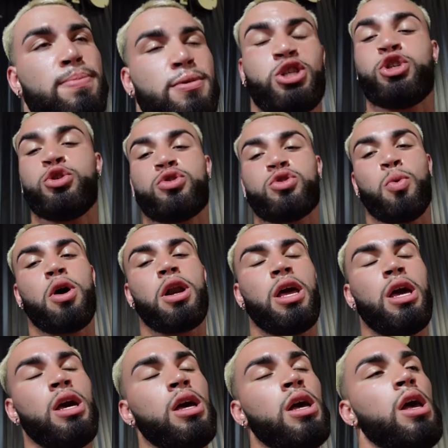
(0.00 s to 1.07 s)
up to
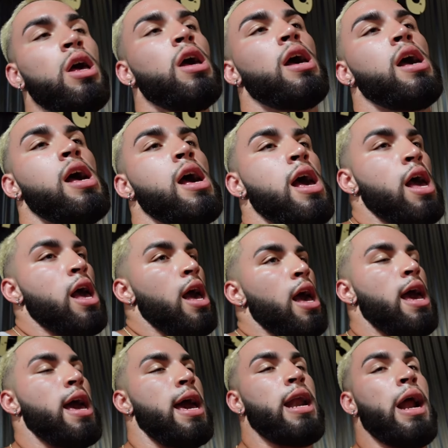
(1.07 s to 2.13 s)
220,
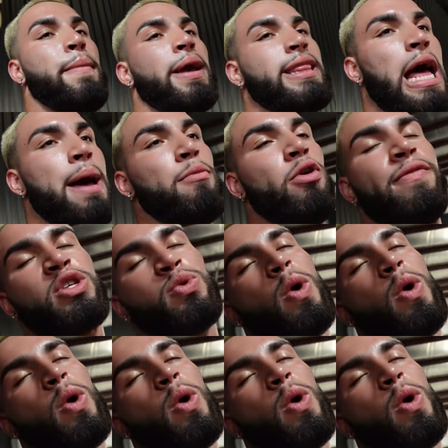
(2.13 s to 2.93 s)
and I made that move as